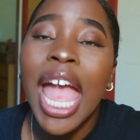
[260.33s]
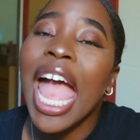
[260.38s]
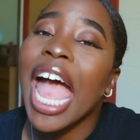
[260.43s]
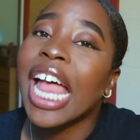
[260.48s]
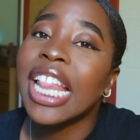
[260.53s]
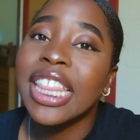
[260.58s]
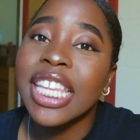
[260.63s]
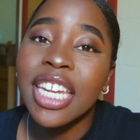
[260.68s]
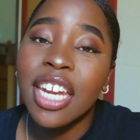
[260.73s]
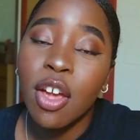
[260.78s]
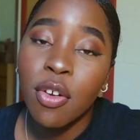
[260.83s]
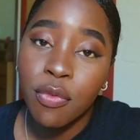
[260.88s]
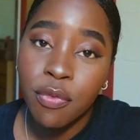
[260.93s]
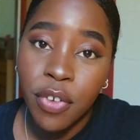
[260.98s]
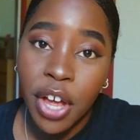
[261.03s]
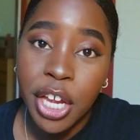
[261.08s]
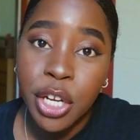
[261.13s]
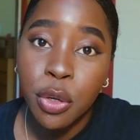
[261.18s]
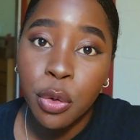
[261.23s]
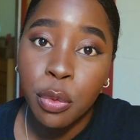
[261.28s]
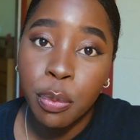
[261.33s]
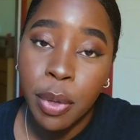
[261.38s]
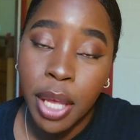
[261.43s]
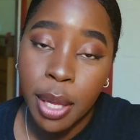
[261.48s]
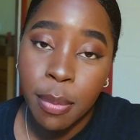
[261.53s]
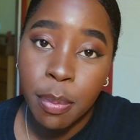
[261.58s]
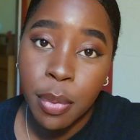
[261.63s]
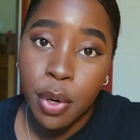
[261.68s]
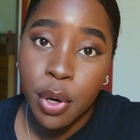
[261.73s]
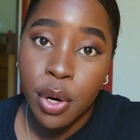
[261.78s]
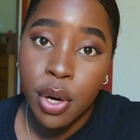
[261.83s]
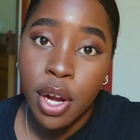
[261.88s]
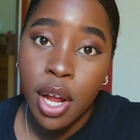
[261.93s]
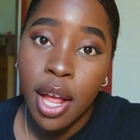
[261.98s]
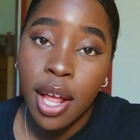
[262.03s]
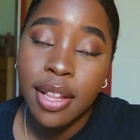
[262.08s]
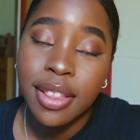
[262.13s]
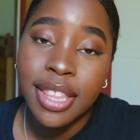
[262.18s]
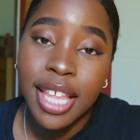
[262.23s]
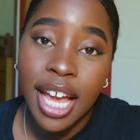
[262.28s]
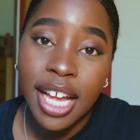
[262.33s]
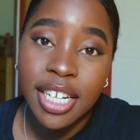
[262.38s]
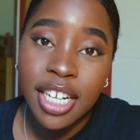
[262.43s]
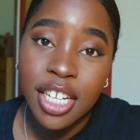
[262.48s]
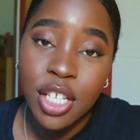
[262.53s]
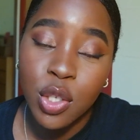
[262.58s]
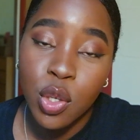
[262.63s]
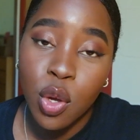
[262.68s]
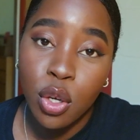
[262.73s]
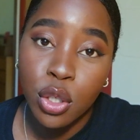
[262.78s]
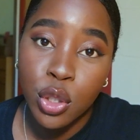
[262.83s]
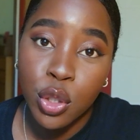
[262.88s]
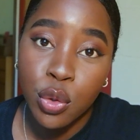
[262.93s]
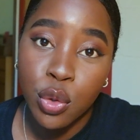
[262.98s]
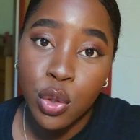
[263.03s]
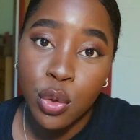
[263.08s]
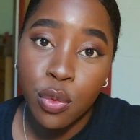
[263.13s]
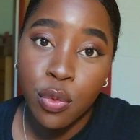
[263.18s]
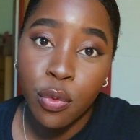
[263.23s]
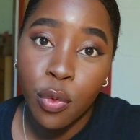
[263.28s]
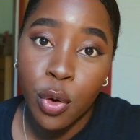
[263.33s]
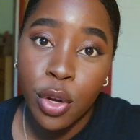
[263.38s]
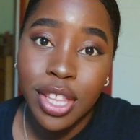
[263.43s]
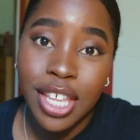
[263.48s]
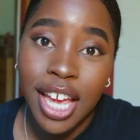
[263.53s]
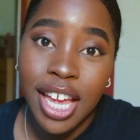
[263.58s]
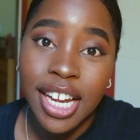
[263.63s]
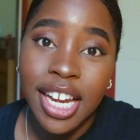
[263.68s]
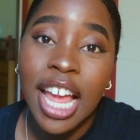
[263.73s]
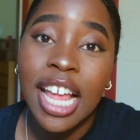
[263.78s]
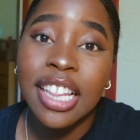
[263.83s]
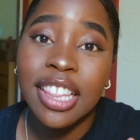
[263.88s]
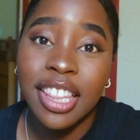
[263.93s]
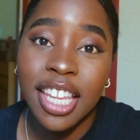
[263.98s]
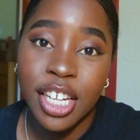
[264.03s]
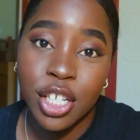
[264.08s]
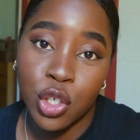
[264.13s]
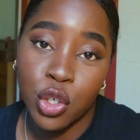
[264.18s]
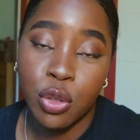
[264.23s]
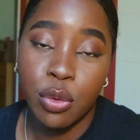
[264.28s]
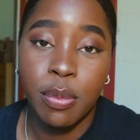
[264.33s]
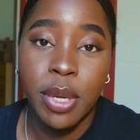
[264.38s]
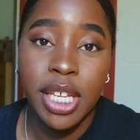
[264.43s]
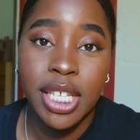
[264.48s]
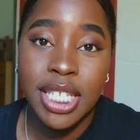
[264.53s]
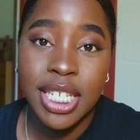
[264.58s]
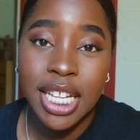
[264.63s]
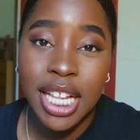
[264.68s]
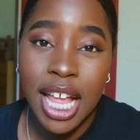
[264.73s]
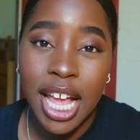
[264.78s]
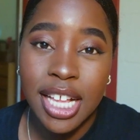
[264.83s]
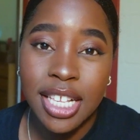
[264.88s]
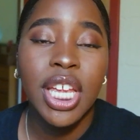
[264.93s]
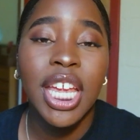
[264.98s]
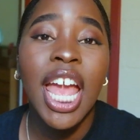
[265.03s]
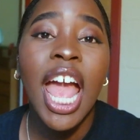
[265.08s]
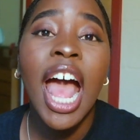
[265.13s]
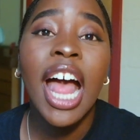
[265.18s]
and then a final paper that is also due for that lecture-based class.